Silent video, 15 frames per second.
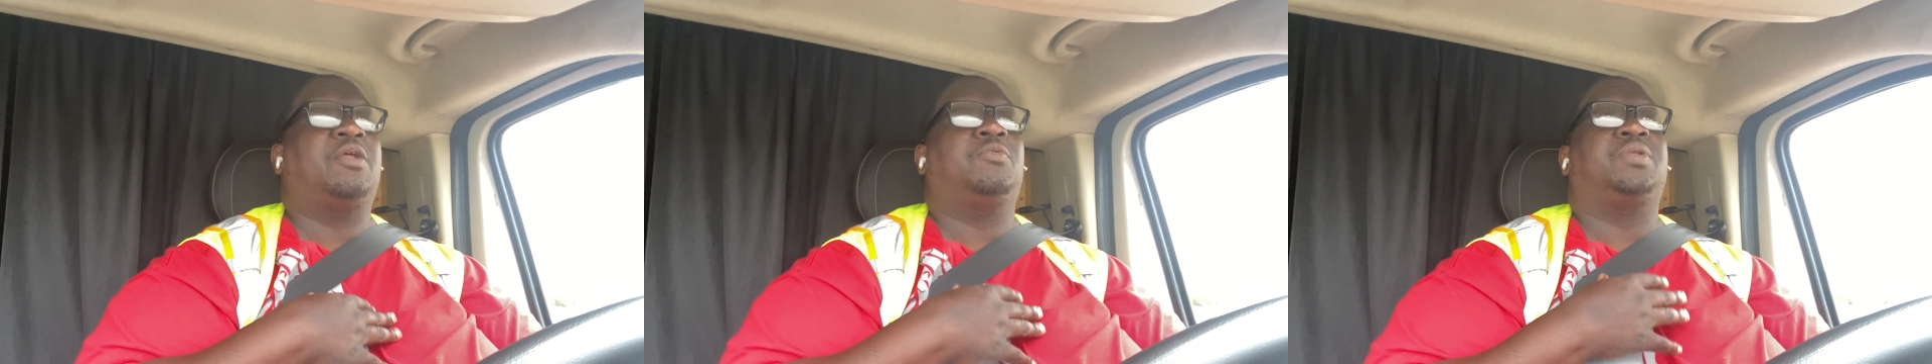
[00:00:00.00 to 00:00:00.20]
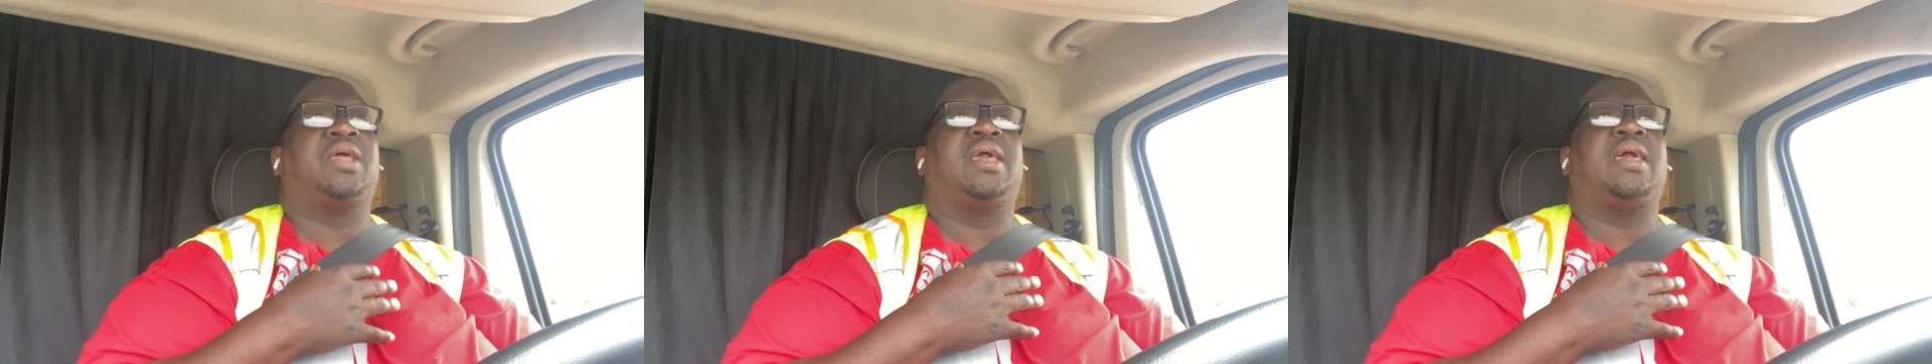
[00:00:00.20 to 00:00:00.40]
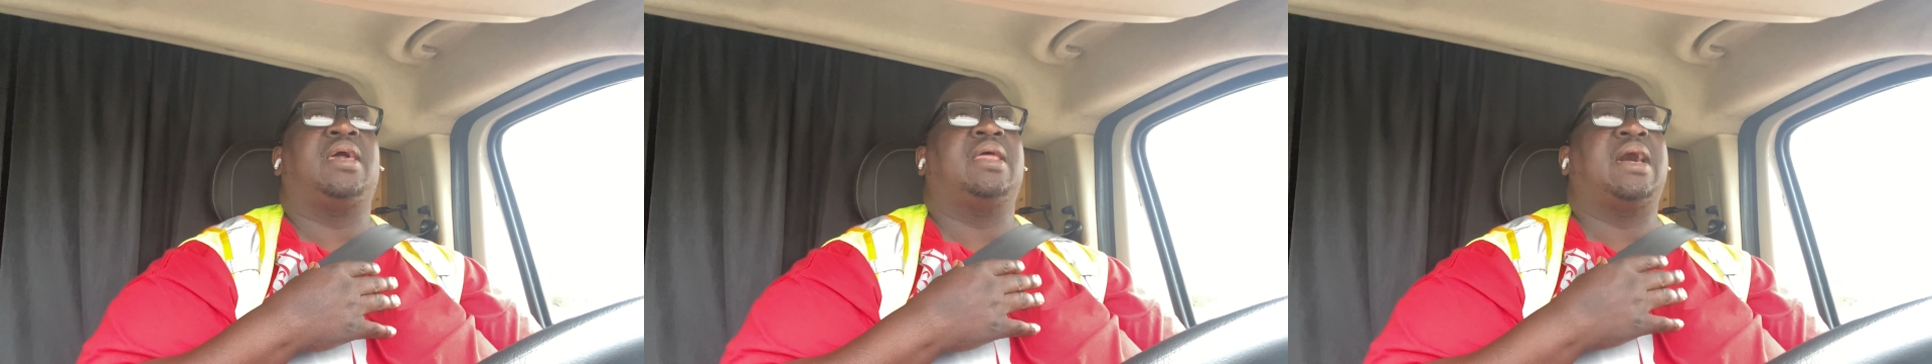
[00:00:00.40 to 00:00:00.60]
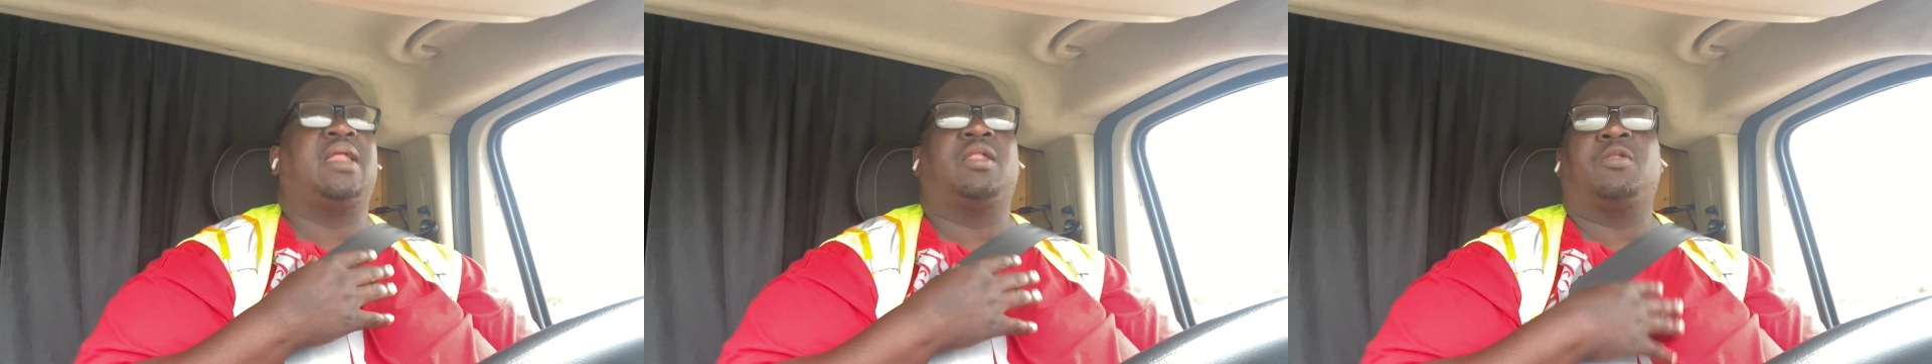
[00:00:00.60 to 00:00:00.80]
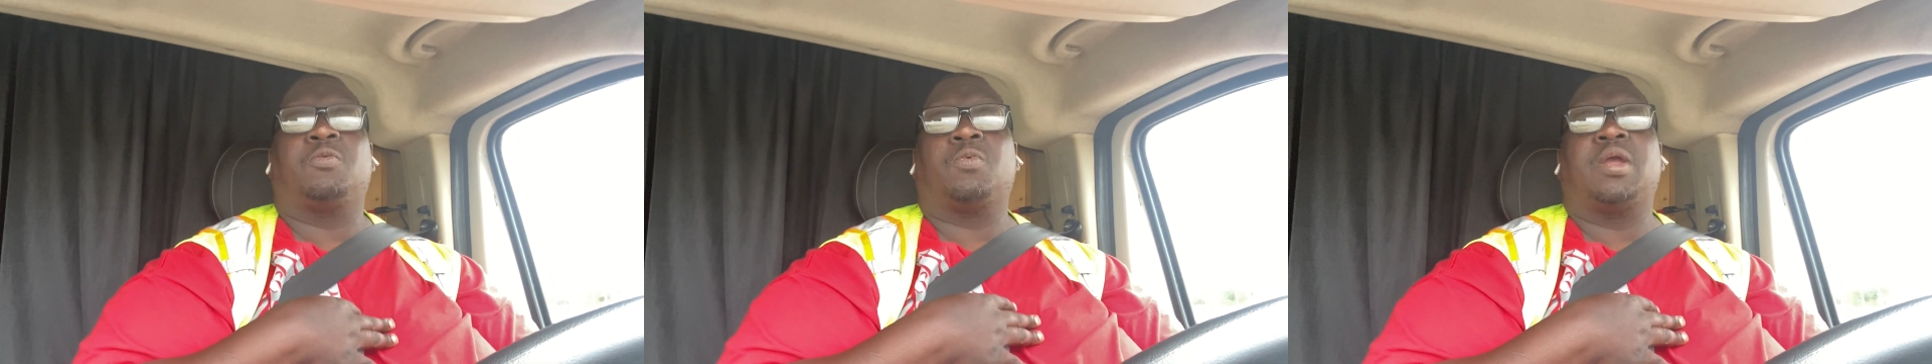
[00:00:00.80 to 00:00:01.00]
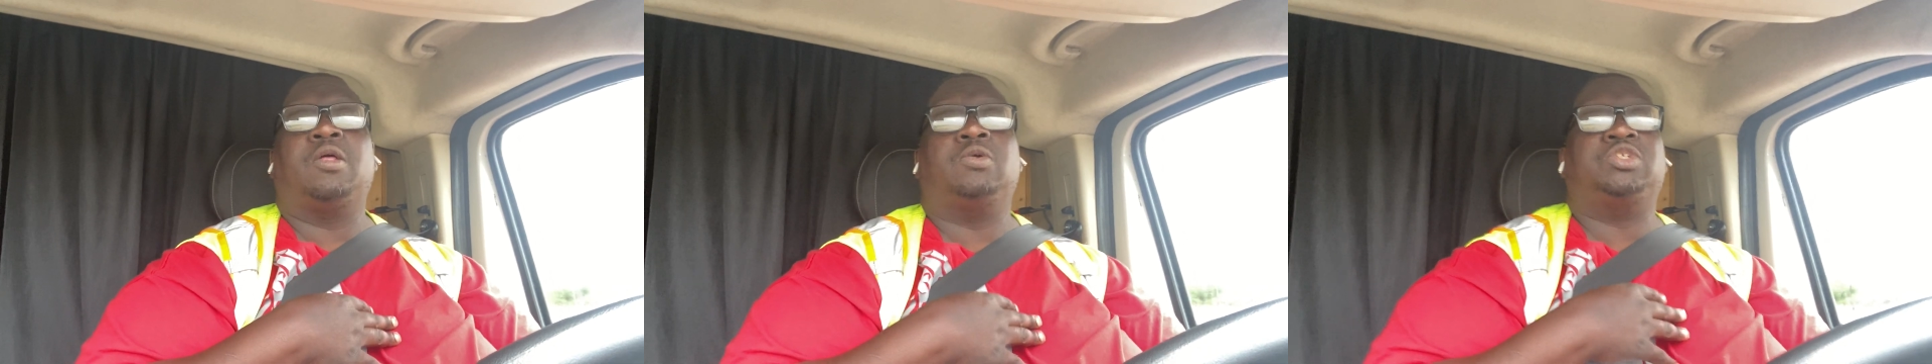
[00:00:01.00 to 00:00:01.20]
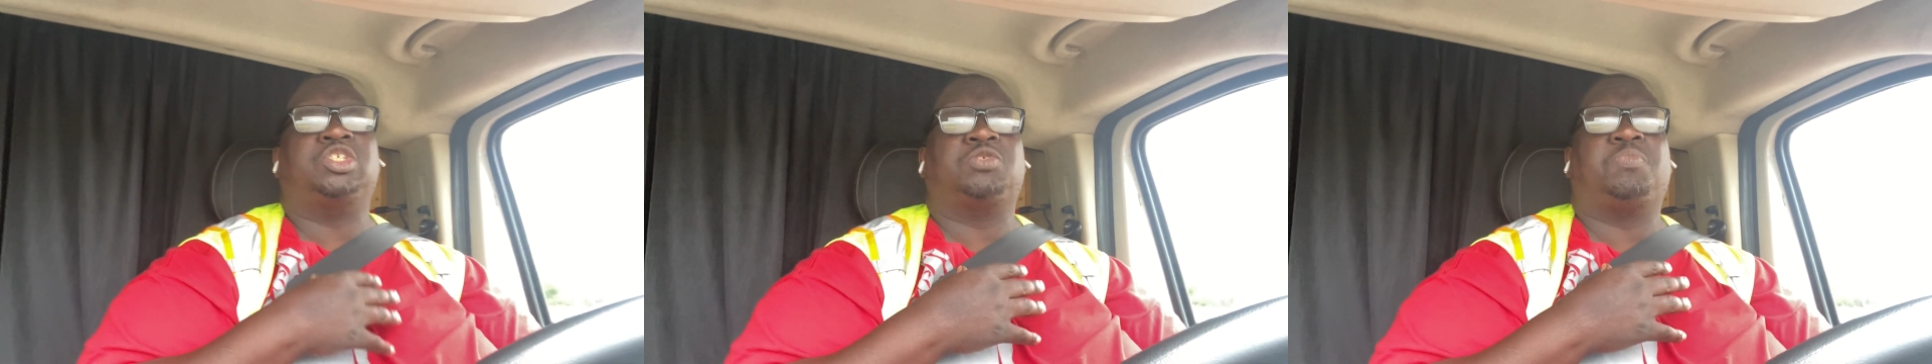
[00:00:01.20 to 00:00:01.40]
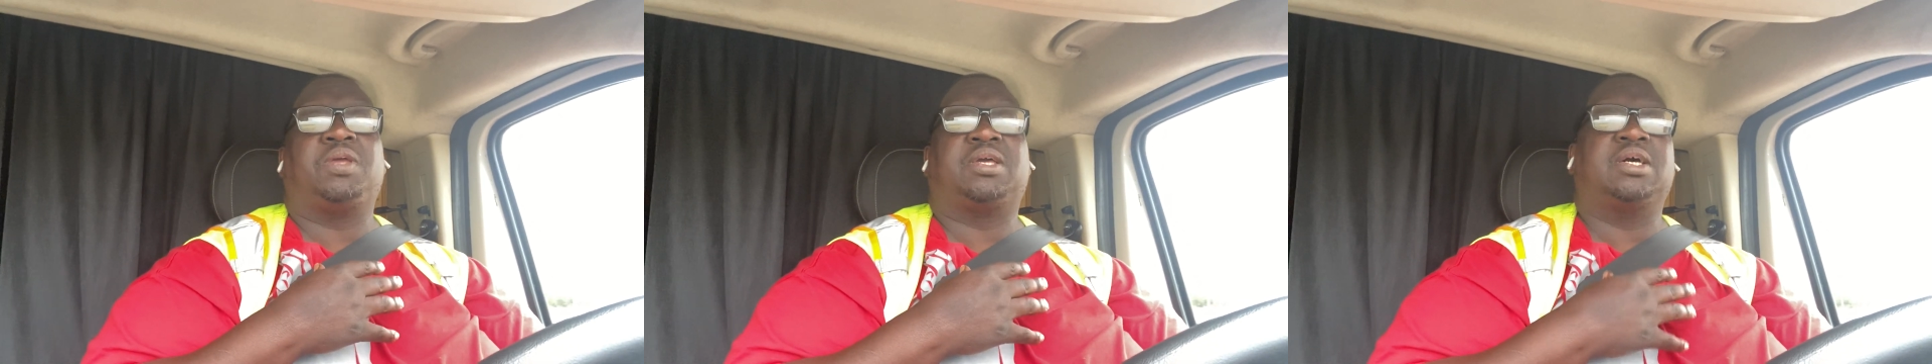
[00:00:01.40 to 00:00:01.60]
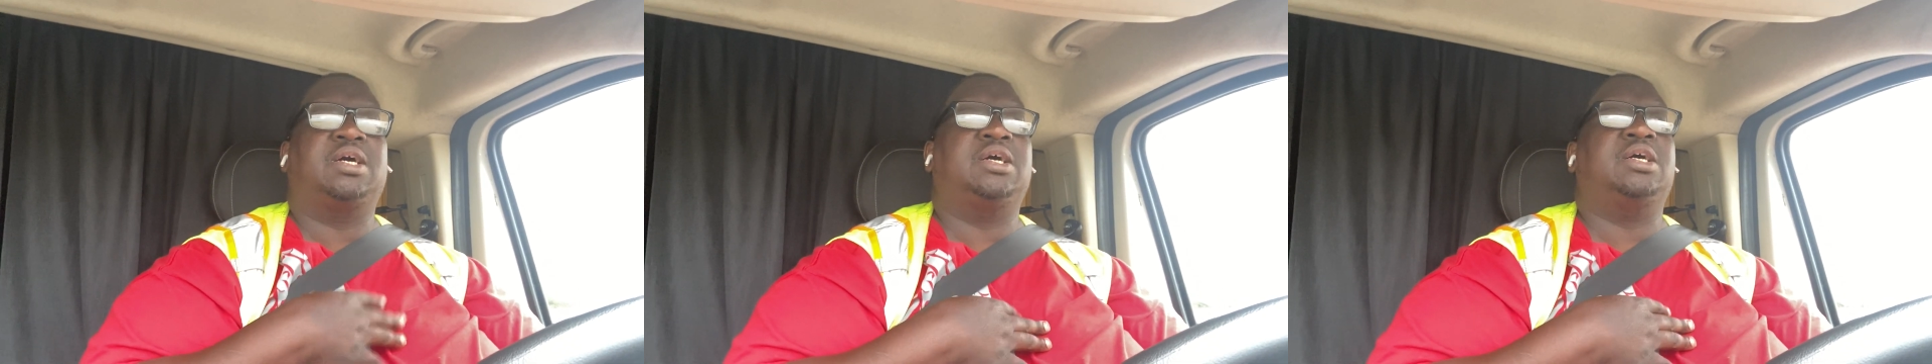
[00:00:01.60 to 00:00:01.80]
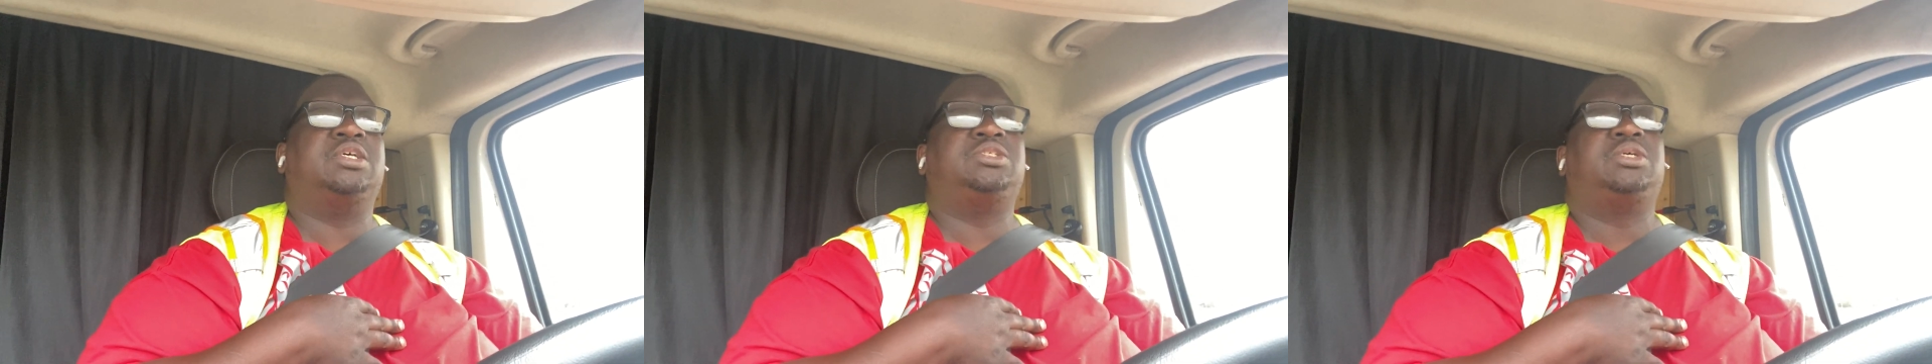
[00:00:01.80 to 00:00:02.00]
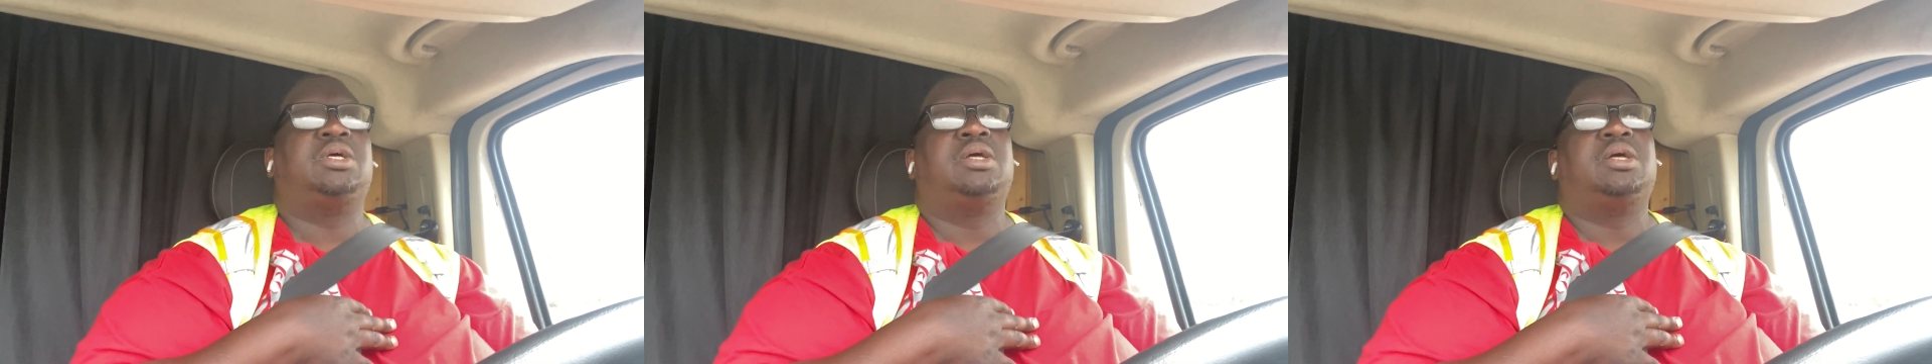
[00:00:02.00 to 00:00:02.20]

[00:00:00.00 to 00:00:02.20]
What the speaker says: don't deadhead out of Laredo just because